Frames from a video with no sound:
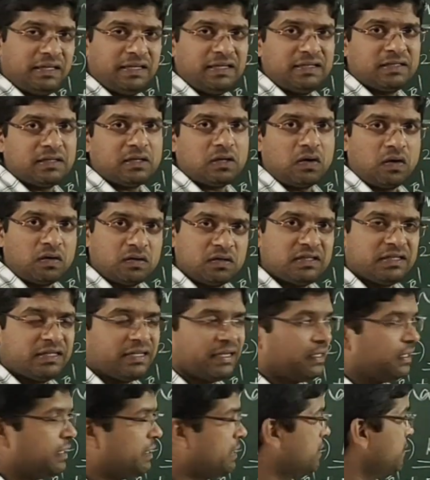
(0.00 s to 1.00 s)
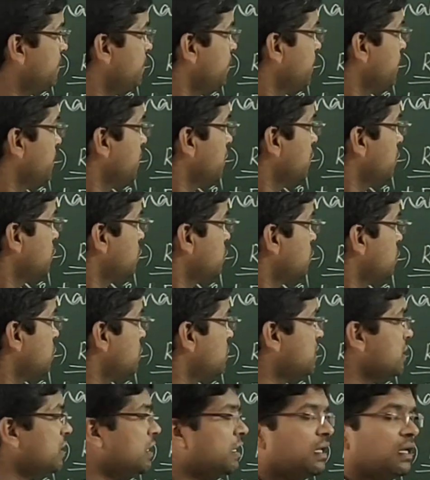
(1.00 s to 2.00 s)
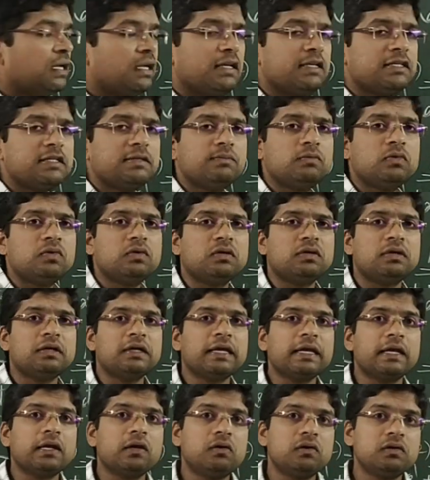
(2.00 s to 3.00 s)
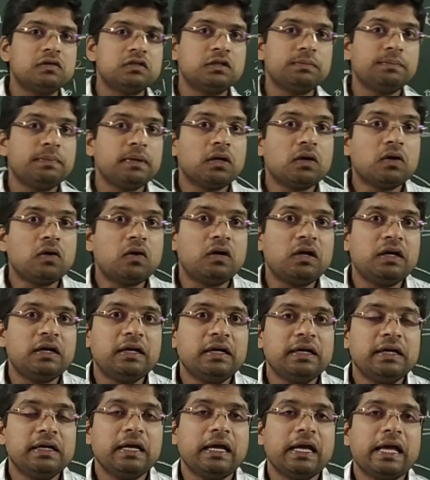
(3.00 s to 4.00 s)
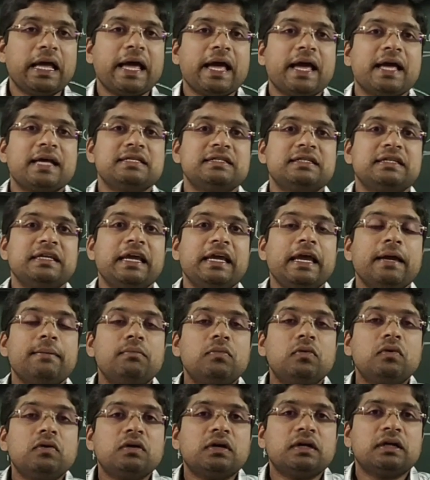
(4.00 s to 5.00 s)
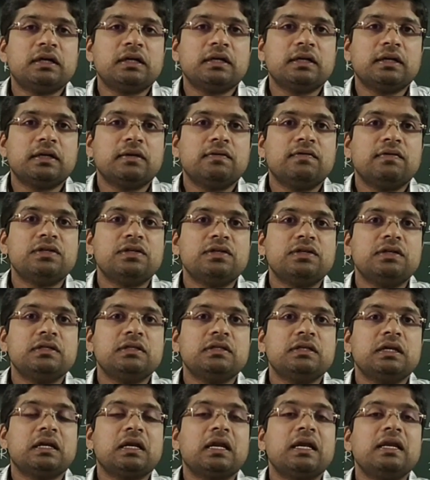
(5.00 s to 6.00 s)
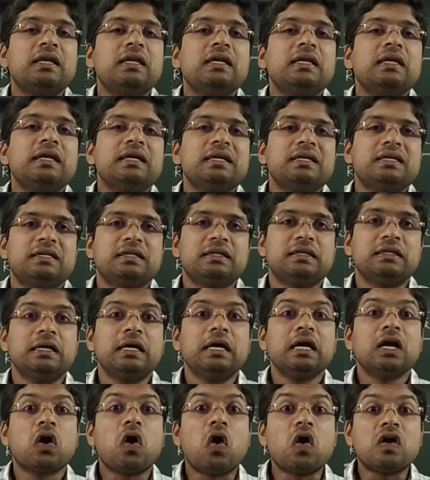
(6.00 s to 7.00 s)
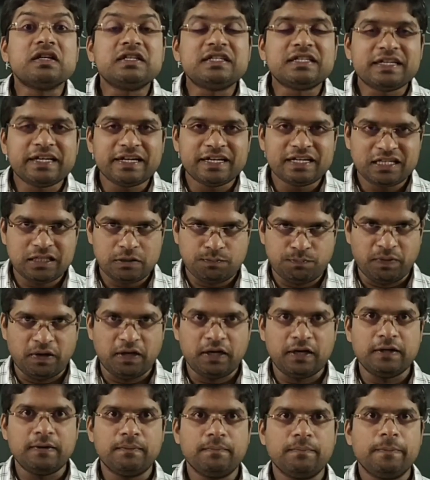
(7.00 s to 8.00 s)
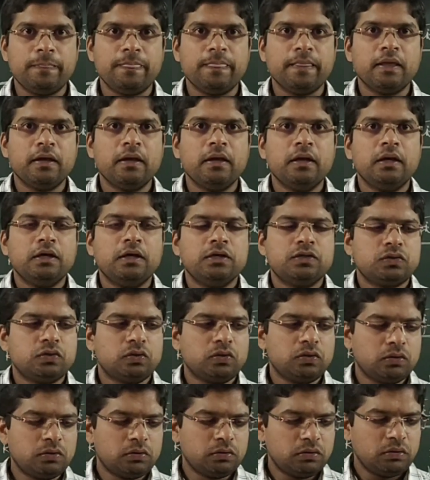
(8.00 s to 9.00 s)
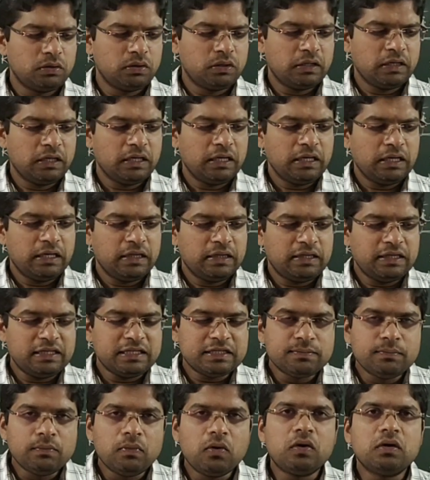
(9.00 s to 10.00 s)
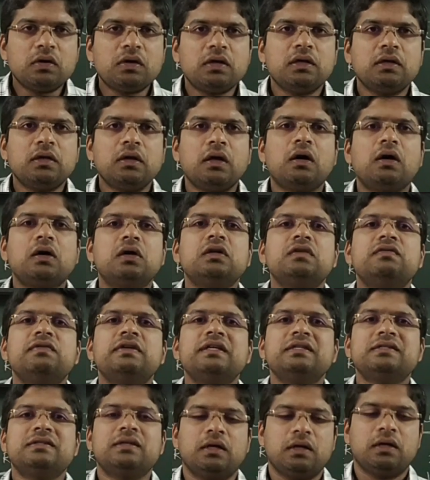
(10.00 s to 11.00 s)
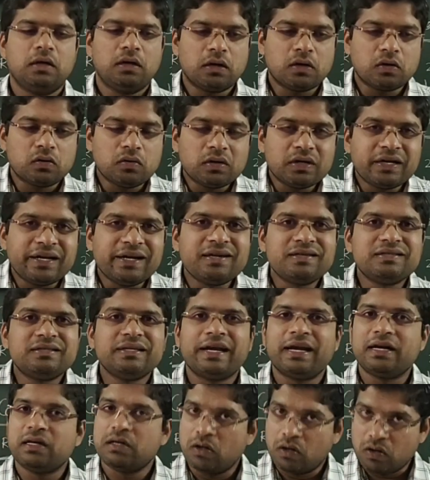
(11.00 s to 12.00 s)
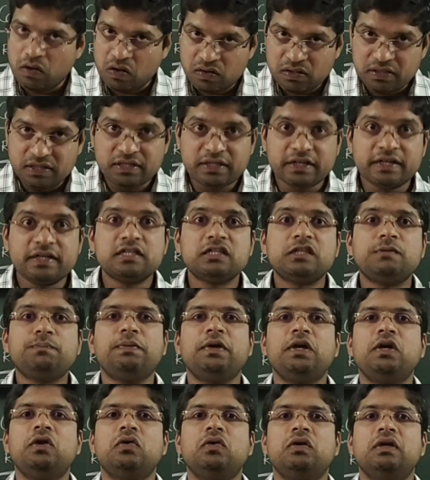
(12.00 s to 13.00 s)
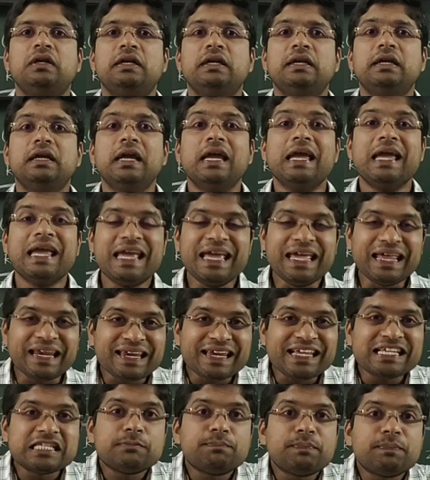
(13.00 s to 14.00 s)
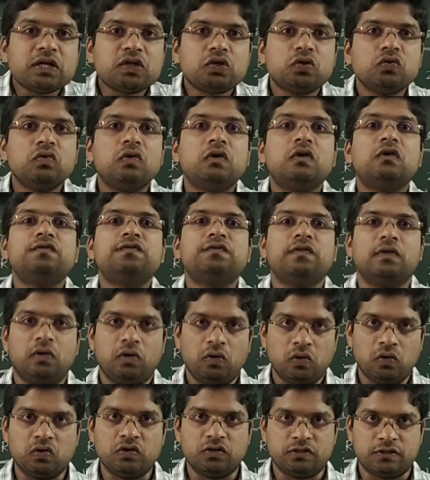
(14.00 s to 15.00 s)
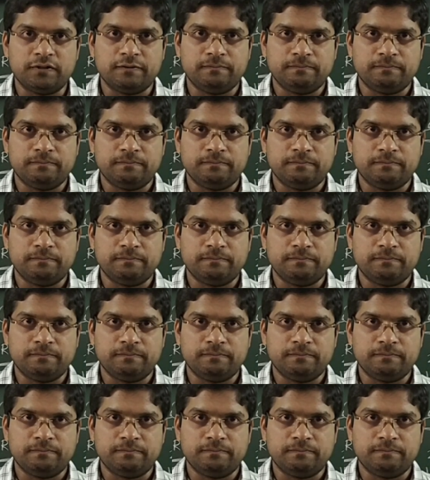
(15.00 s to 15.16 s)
is constant, so synchronous motor can also be called as a motor which is running at constant speed. So this motor always rotates at constant speed only, irrespective of loads.